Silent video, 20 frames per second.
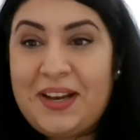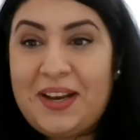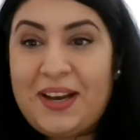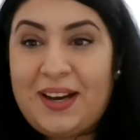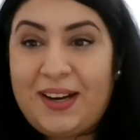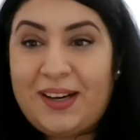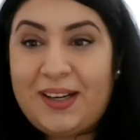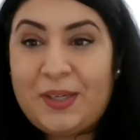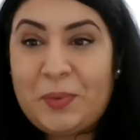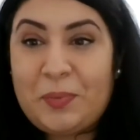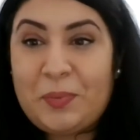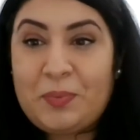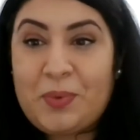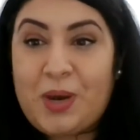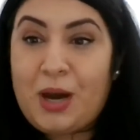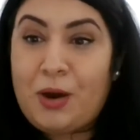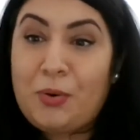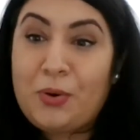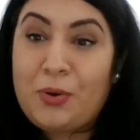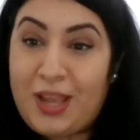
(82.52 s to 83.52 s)

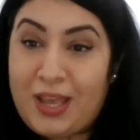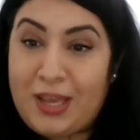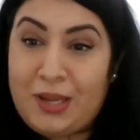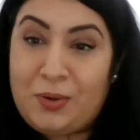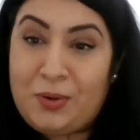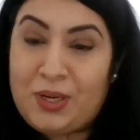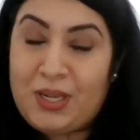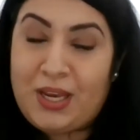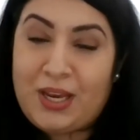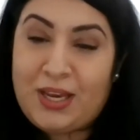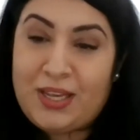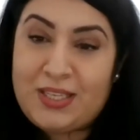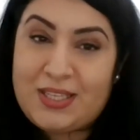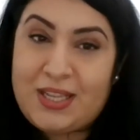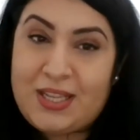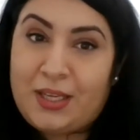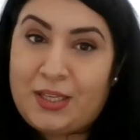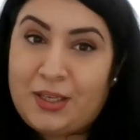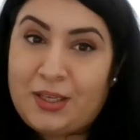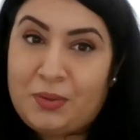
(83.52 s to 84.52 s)
Our area is
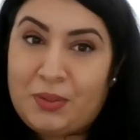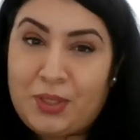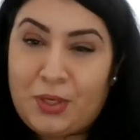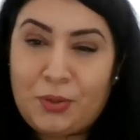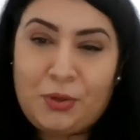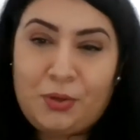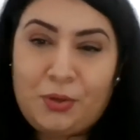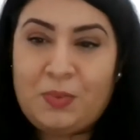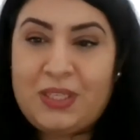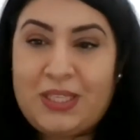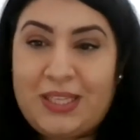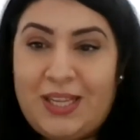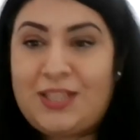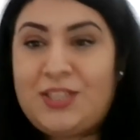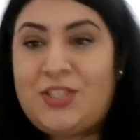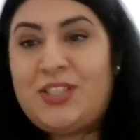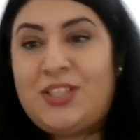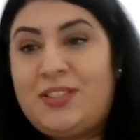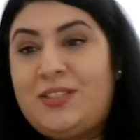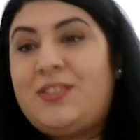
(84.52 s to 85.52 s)
like an urban
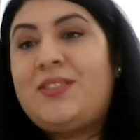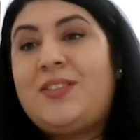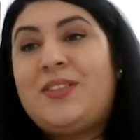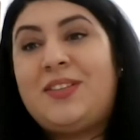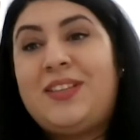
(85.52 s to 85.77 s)
legend,